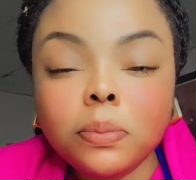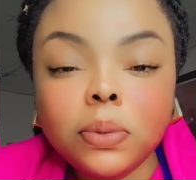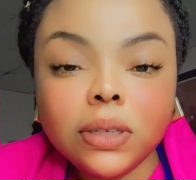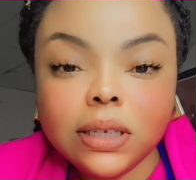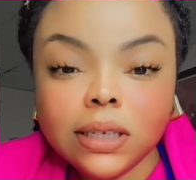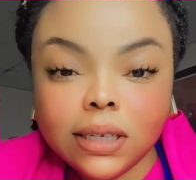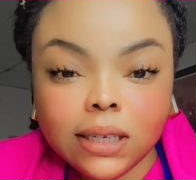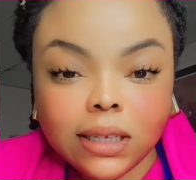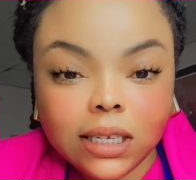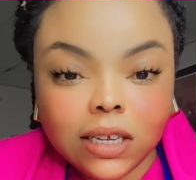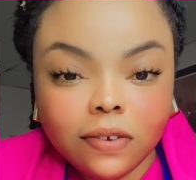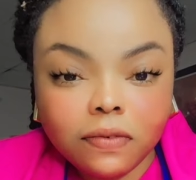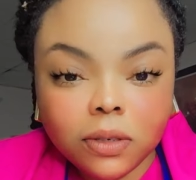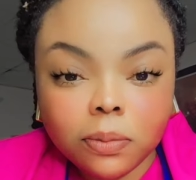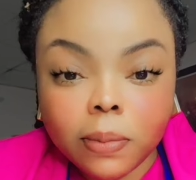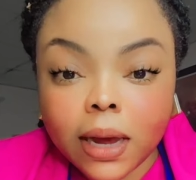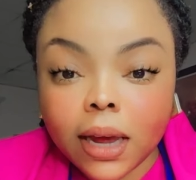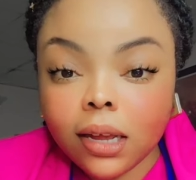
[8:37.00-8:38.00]

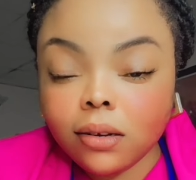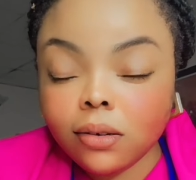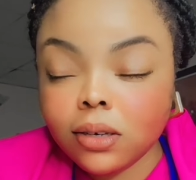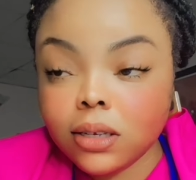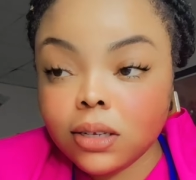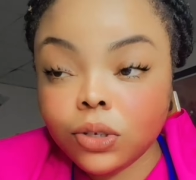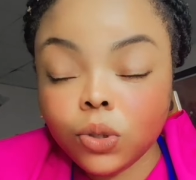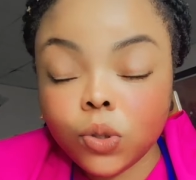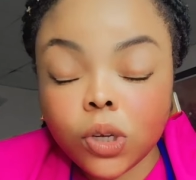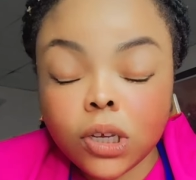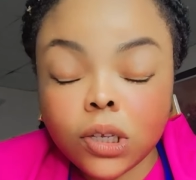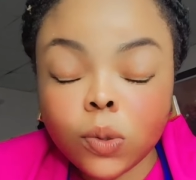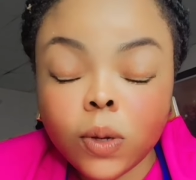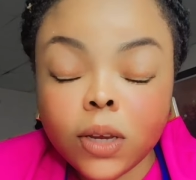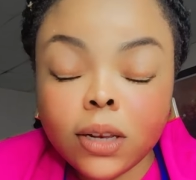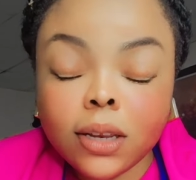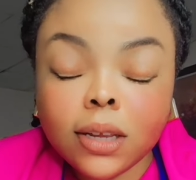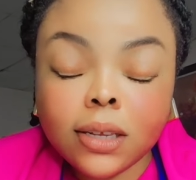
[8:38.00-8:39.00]
deceived by these drinks
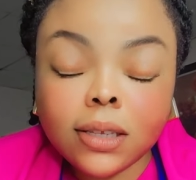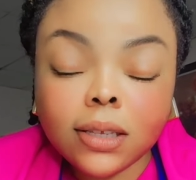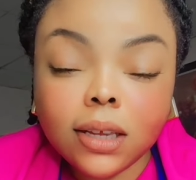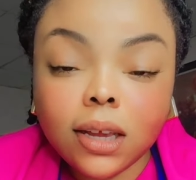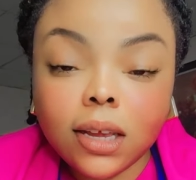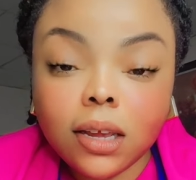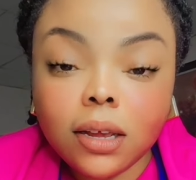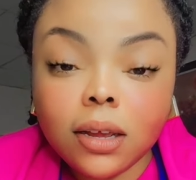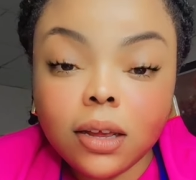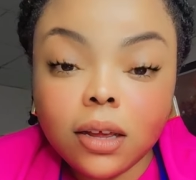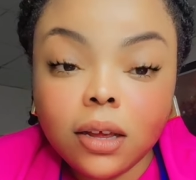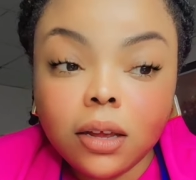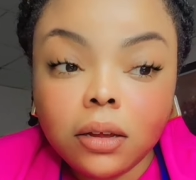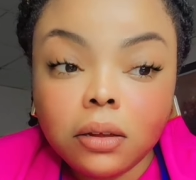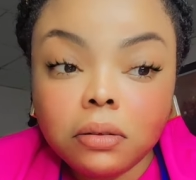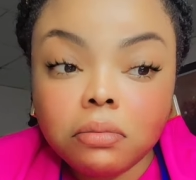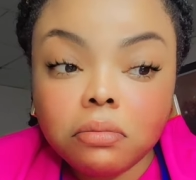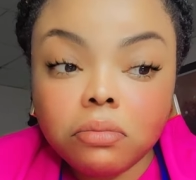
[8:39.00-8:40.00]
when they say
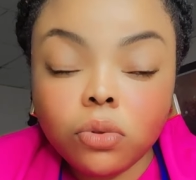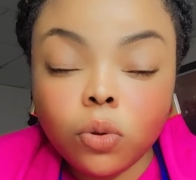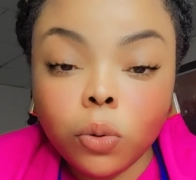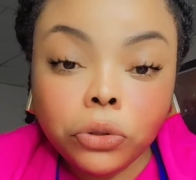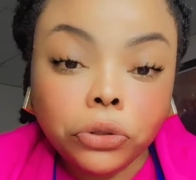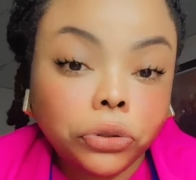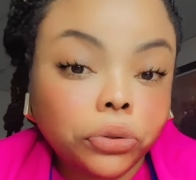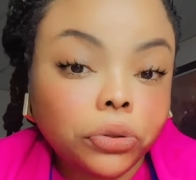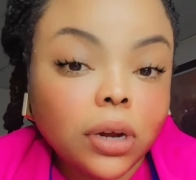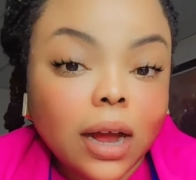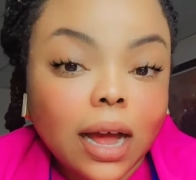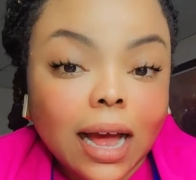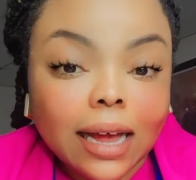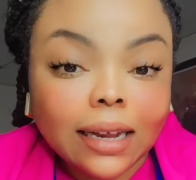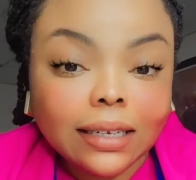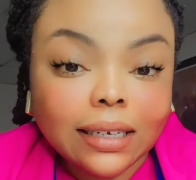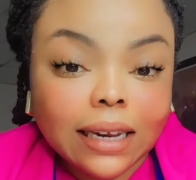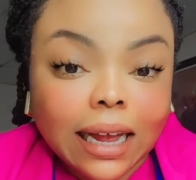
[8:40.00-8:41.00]
no sugar
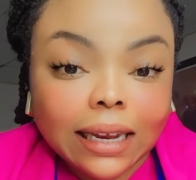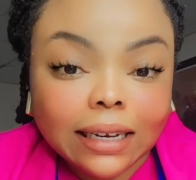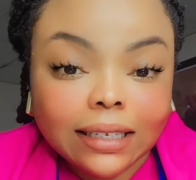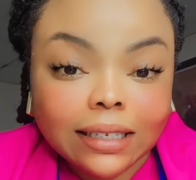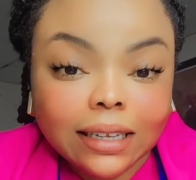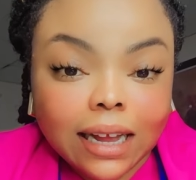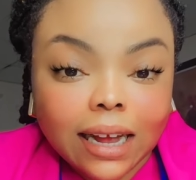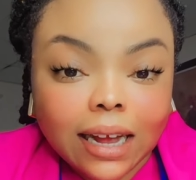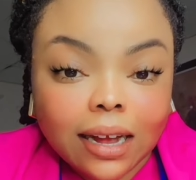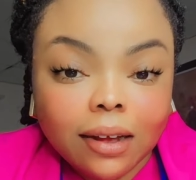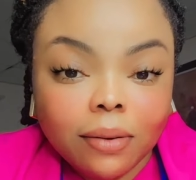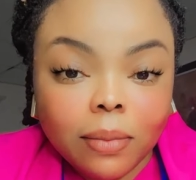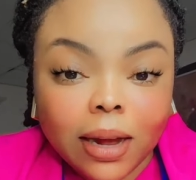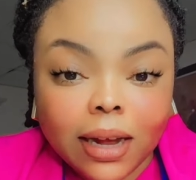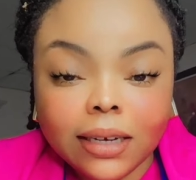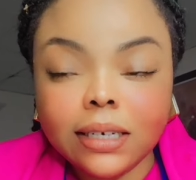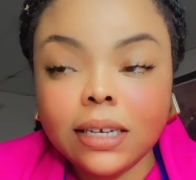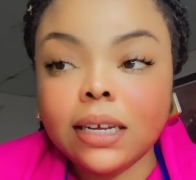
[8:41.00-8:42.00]

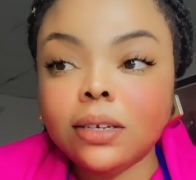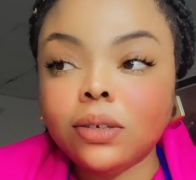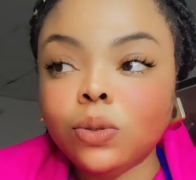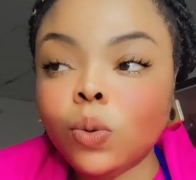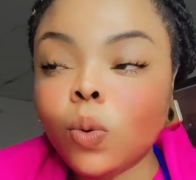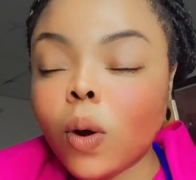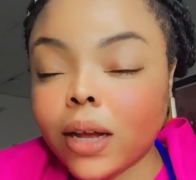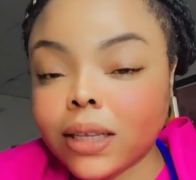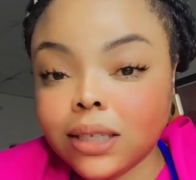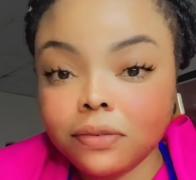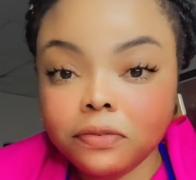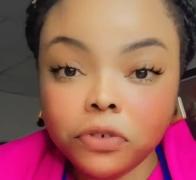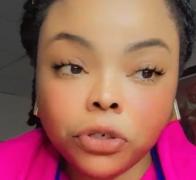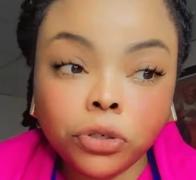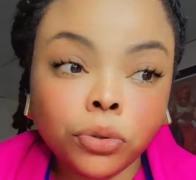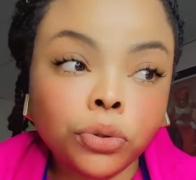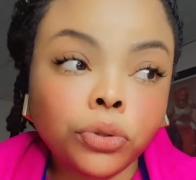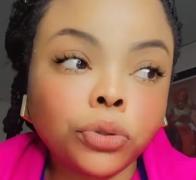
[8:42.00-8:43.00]
added, no
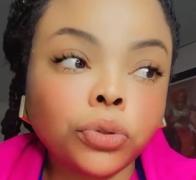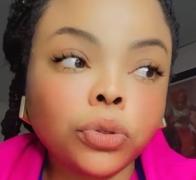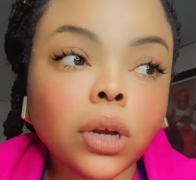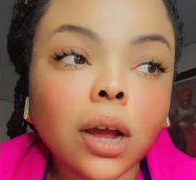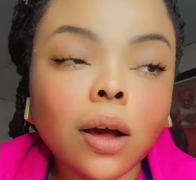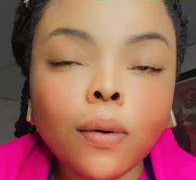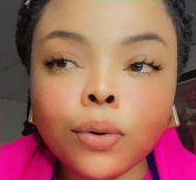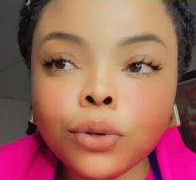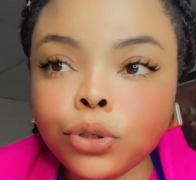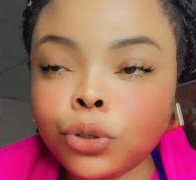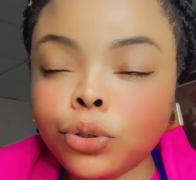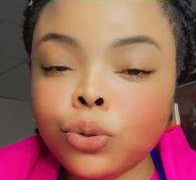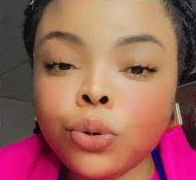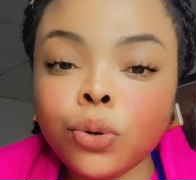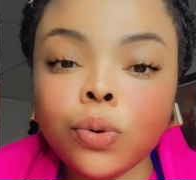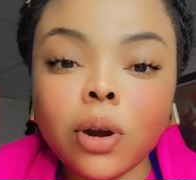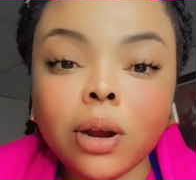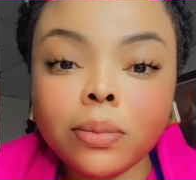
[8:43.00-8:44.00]
artificial sugar, or
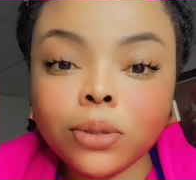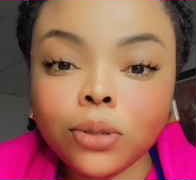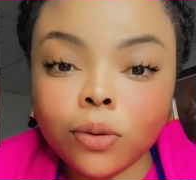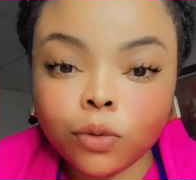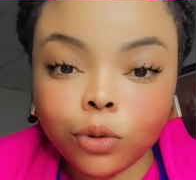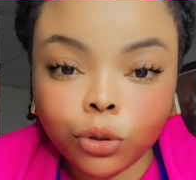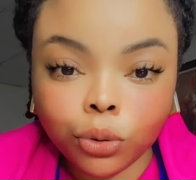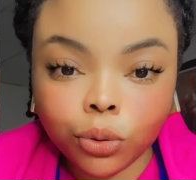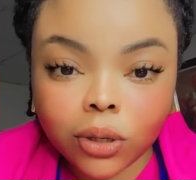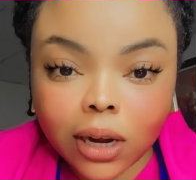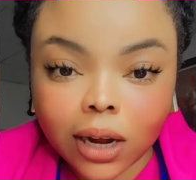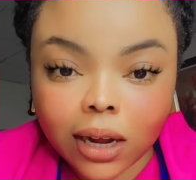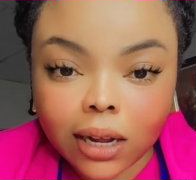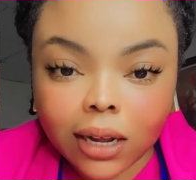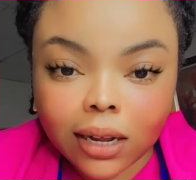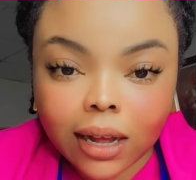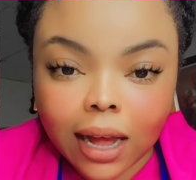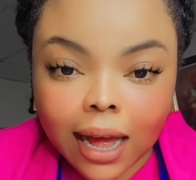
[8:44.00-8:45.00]
0 grams of sugar
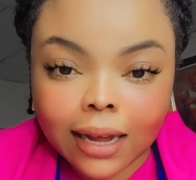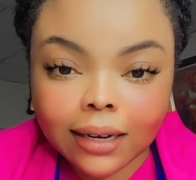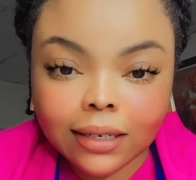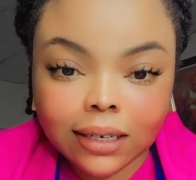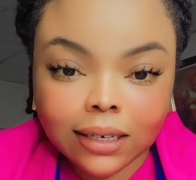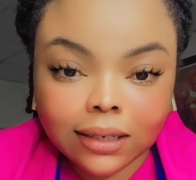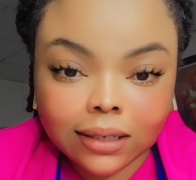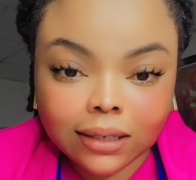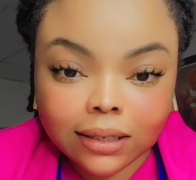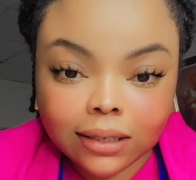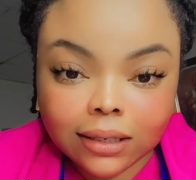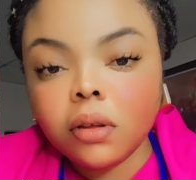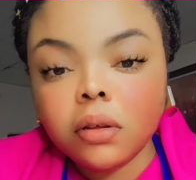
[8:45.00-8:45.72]
added.